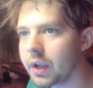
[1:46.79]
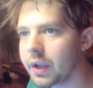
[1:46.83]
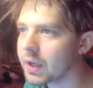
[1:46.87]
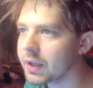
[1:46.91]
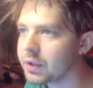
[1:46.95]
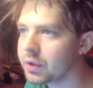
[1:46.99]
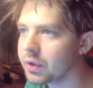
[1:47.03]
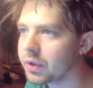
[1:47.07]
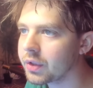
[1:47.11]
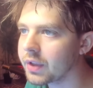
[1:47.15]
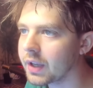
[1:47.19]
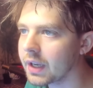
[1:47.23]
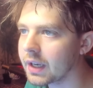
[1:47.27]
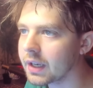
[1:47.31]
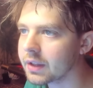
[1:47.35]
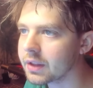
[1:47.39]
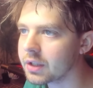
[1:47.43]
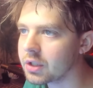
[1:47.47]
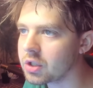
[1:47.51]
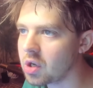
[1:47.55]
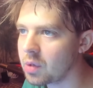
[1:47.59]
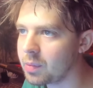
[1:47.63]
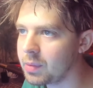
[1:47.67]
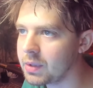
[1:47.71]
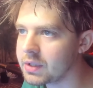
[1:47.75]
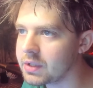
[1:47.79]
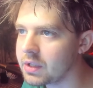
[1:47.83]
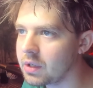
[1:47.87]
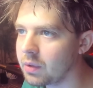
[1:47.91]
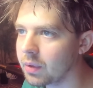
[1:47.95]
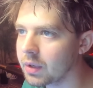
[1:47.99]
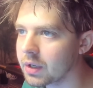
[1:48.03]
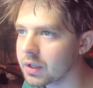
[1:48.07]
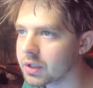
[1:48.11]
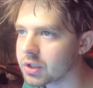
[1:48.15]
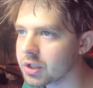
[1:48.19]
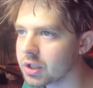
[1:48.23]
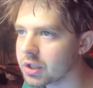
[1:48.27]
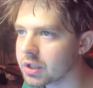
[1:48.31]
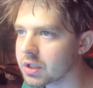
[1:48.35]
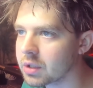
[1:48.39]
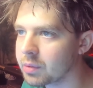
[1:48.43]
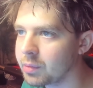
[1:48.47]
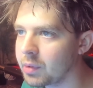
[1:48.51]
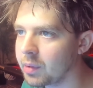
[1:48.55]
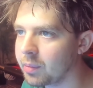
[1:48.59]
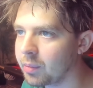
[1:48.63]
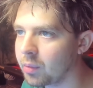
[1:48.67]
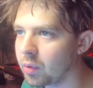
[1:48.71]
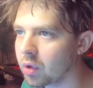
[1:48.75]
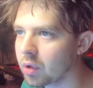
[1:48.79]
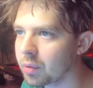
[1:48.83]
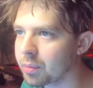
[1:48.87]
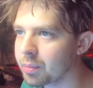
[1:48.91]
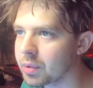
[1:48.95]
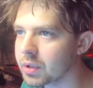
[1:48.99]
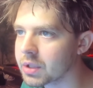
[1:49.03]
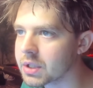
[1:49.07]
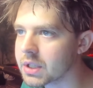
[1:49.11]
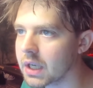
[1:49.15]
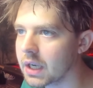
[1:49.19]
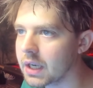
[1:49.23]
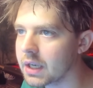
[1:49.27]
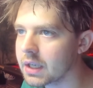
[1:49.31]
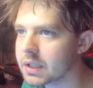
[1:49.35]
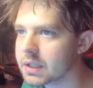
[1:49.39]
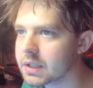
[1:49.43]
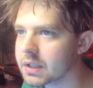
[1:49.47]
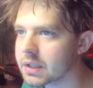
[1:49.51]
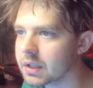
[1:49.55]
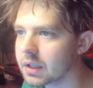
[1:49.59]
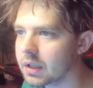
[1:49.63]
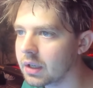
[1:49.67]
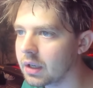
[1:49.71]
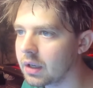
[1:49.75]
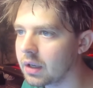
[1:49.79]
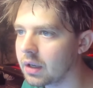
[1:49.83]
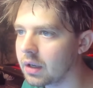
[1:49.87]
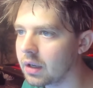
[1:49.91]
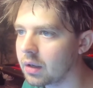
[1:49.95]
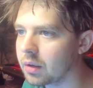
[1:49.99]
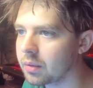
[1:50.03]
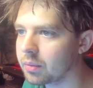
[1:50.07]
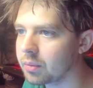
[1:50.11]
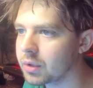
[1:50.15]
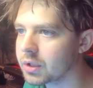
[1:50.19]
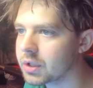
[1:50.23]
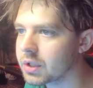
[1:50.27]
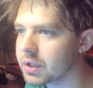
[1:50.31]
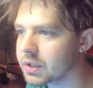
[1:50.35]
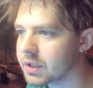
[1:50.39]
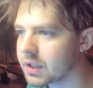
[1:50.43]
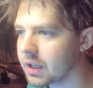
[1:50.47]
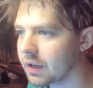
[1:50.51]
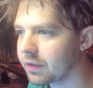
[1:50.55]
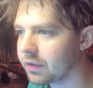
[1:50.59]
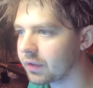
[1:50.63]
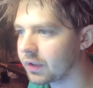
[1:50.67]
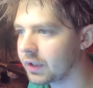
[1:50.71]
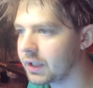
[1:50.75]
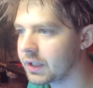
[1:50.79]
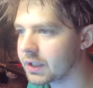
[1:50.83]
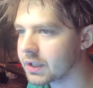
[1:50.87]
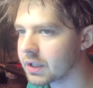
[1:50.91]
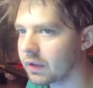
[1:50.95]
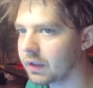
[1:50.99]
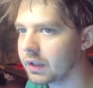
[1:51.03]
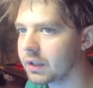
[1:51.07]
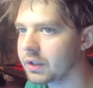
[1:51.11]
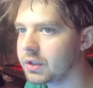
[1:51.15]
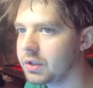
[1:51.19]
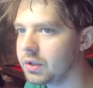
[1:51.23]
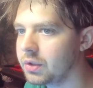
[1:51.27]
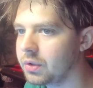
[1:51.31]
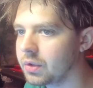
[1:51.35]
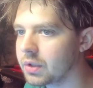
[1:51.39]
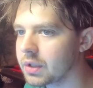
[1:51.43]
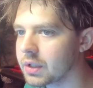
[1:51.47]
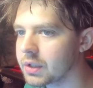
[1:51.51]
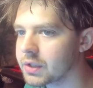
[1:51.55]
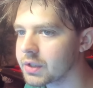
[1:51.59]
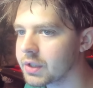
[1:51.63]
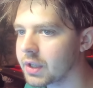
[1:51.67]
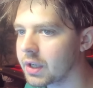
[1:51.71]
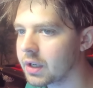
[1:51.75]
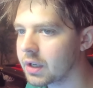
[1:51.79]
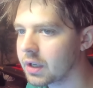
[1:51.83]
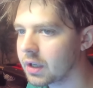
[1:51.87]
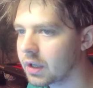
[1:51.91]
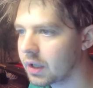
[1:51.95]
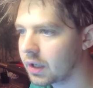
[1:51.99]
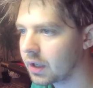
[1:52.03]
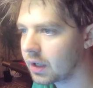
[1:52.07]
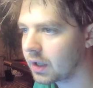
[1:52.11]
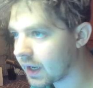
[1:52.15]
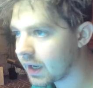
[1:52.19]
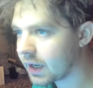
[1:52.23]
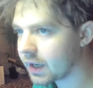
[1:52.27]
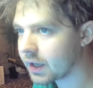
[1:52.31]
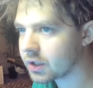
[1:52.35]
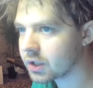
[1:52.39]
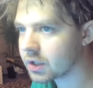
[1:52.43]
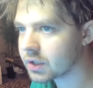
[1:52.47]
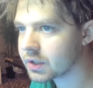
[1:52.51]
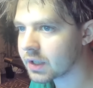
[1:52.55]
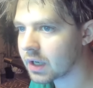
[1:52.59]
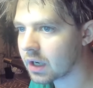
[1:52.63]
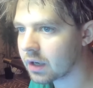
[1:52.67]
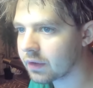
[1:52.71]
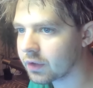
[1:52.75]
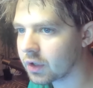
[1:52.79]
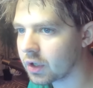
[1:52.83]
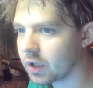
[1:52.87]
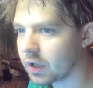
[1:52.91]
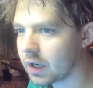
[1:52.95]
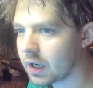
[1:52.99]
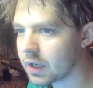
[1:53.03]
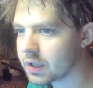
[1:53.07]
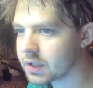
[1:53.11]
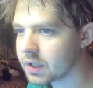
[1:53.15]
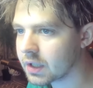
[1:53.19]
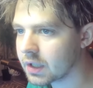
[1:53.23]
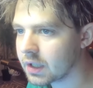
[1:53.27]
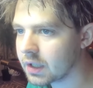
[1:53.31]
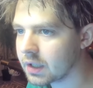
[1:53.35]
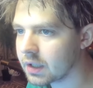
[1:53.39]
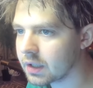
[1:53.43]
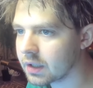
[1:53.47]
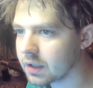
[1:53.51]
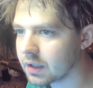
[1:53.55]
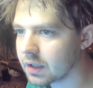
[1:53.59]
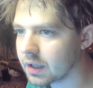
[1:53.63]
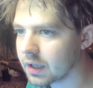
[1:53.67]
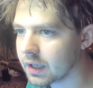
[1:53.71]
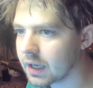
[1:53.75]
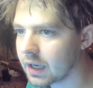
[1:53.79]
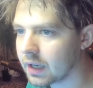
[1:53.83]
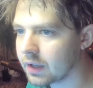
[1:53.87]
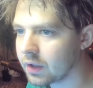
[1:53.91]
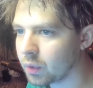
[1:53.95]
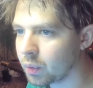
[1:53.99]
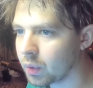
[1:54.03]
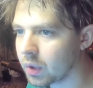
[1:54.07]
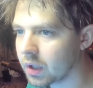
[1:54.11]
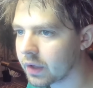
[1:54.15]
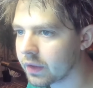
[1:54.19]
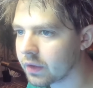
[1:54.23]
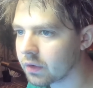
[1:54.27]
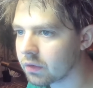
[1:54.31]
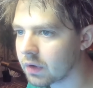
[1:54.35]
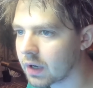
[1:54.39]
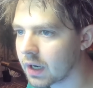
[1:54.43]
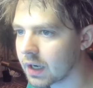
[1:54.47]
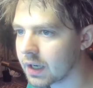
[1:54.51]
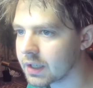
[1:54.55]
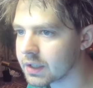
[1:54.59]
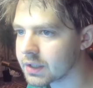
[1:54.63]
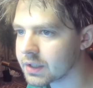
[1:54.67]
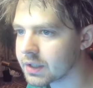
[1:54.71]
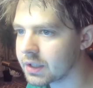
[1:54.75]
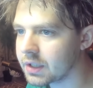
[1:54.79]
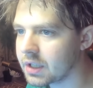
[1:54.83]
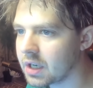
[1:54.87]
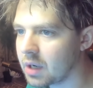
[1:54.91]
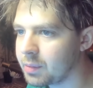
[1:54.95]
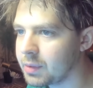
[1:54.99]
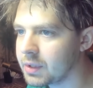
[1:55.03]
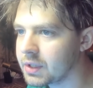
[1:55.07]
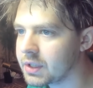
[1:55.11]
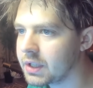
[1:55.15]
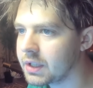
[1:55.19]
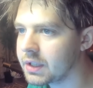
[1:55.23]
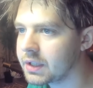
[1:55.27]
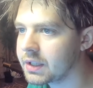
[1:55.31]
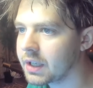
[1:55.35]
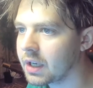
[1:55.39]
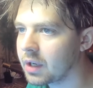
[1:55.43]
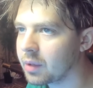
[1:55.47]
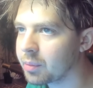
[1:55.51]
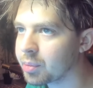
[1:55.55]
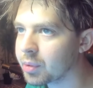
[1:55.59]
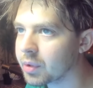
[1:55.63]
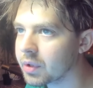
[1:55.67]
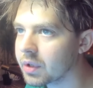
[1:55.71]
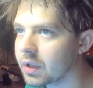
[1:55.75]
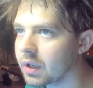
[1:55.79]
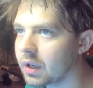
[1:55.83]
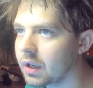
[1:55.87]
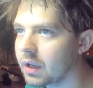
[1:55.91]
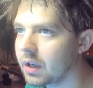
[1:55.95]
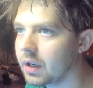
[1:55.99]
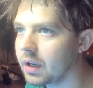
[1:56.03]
So I do think the J B C one is just a bit more precise, uh, which is definitely something to consider. And then just out of curiosity, again, the one on the right is the J B C tip.